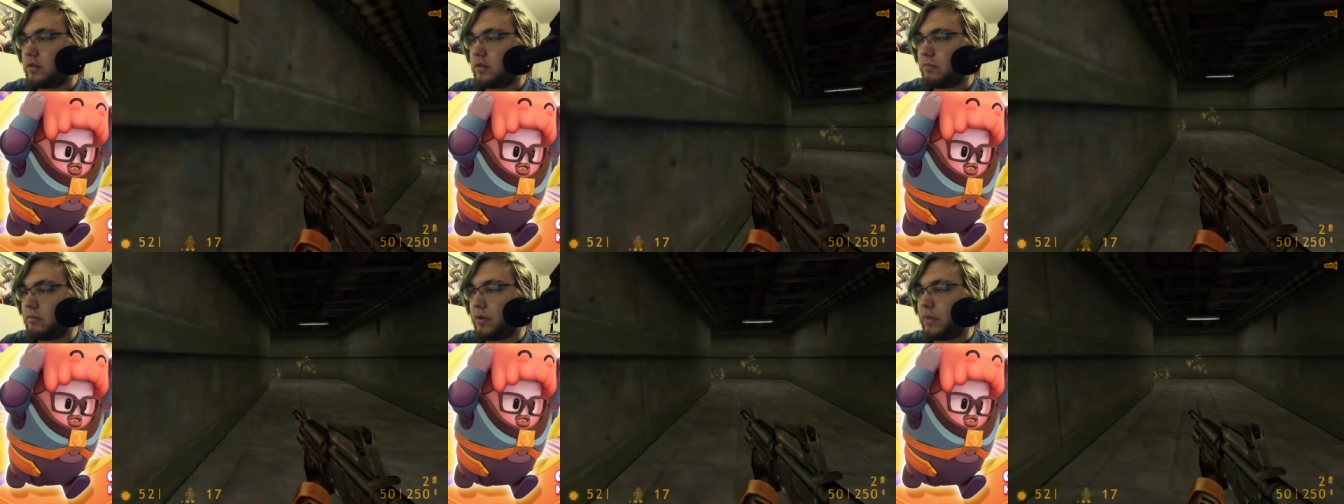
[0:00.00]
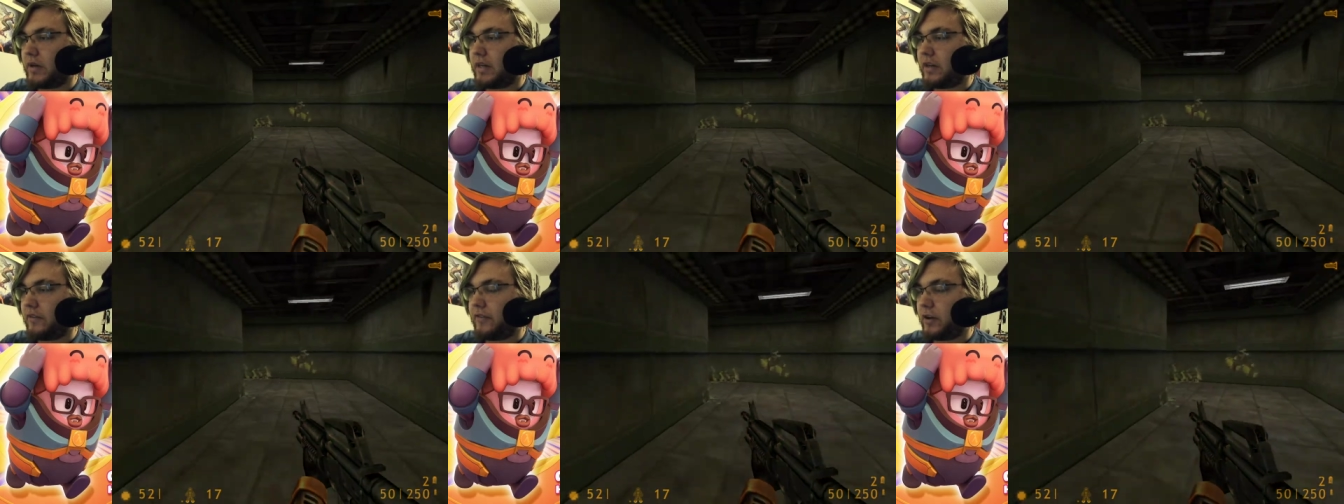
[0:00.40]
But we
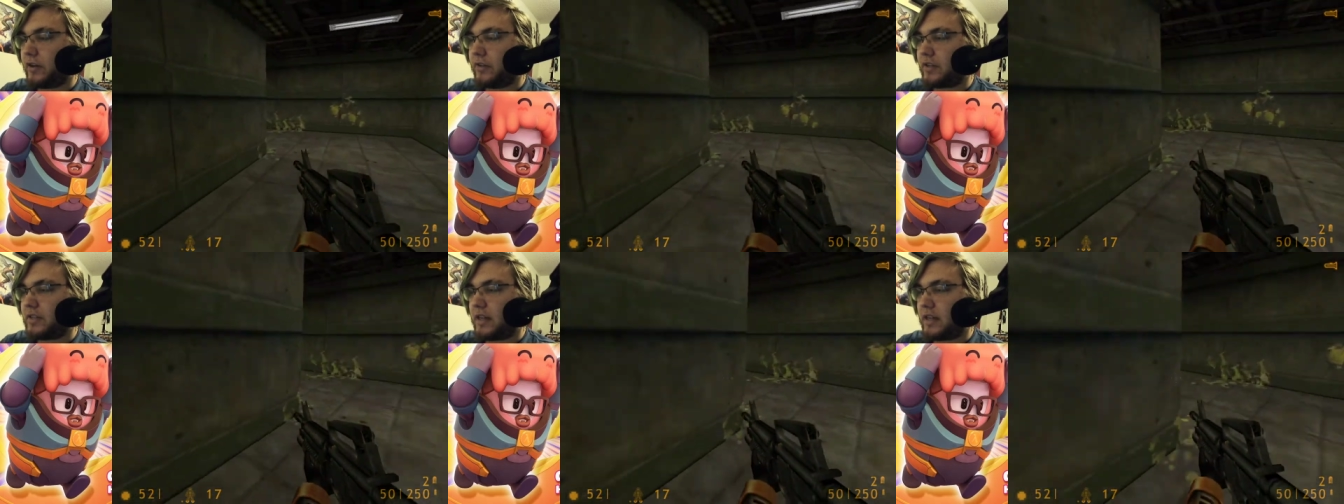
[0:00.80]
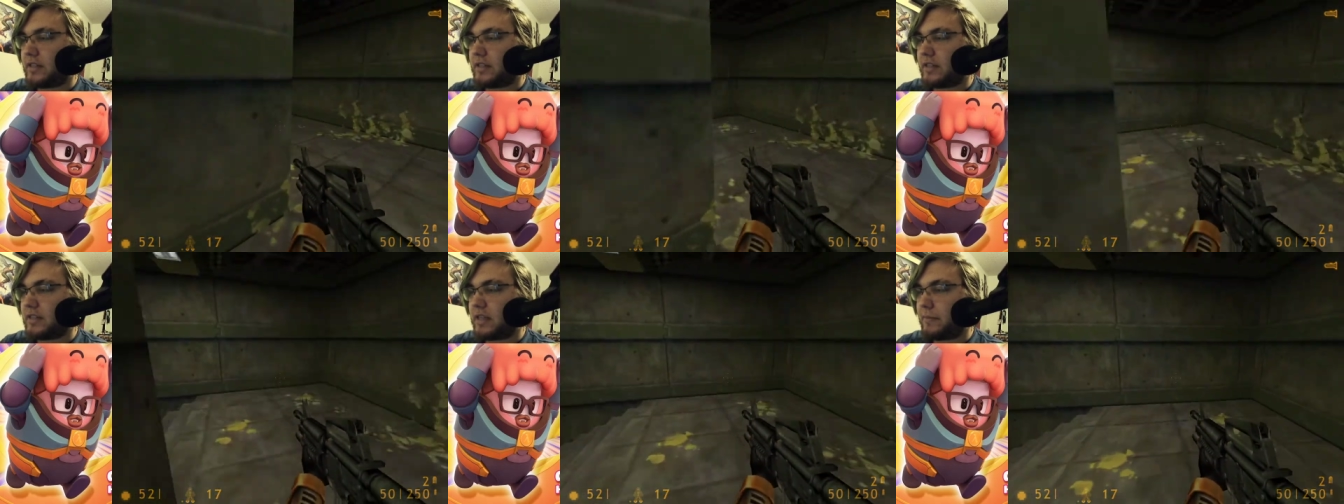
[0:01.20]
need to follow the signs
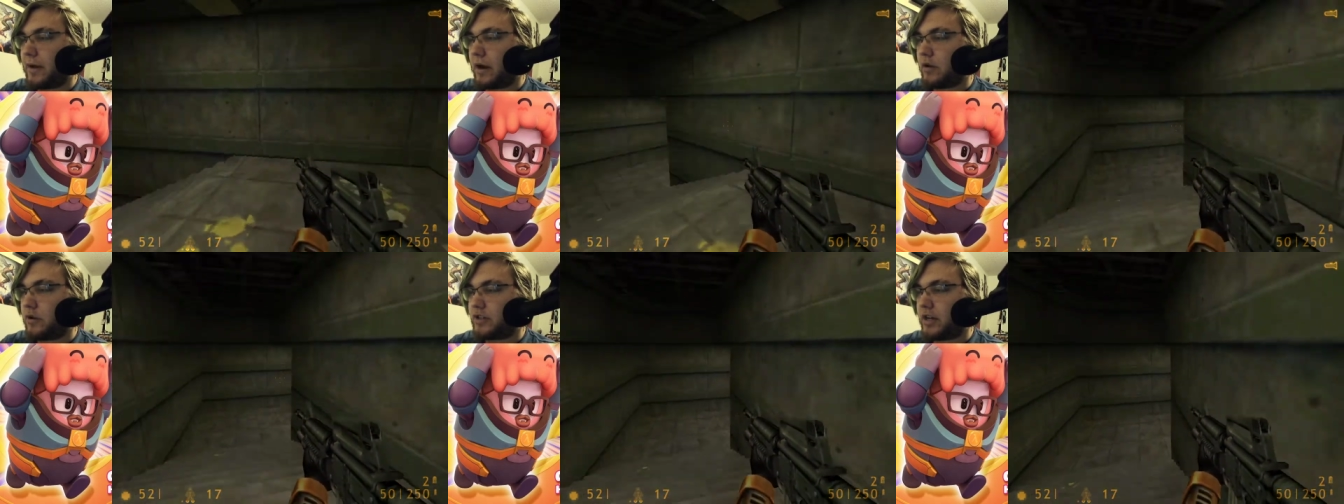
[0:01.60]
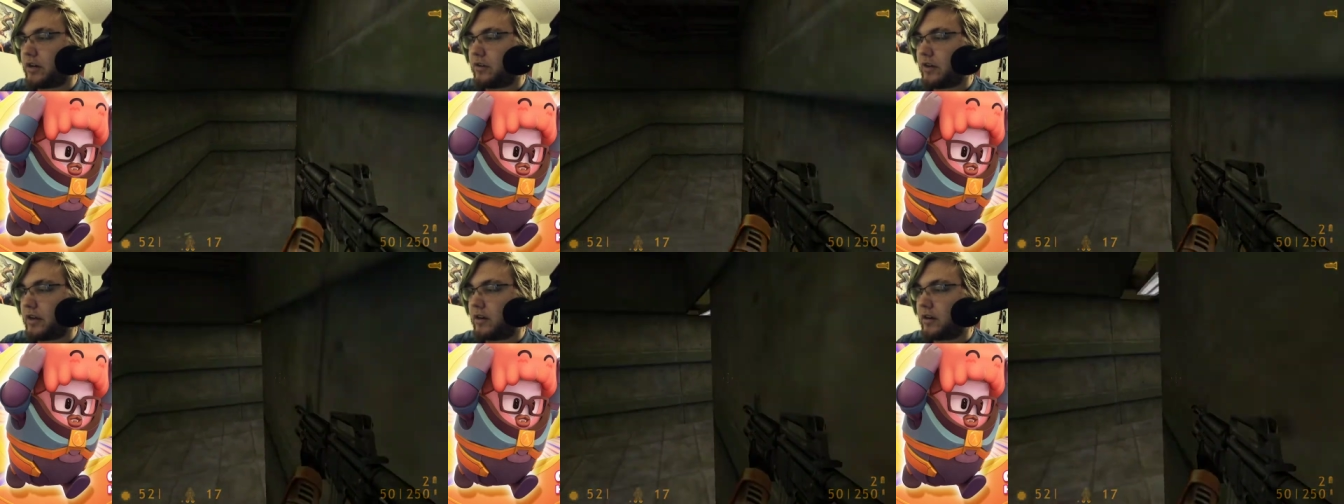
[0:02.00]
that say power
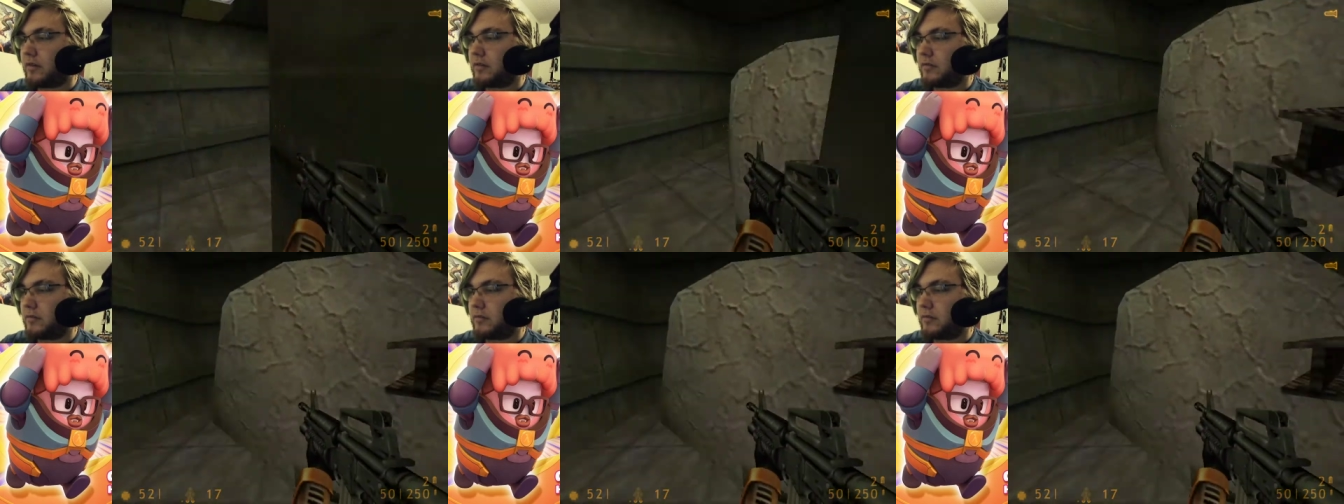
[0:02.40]
generator.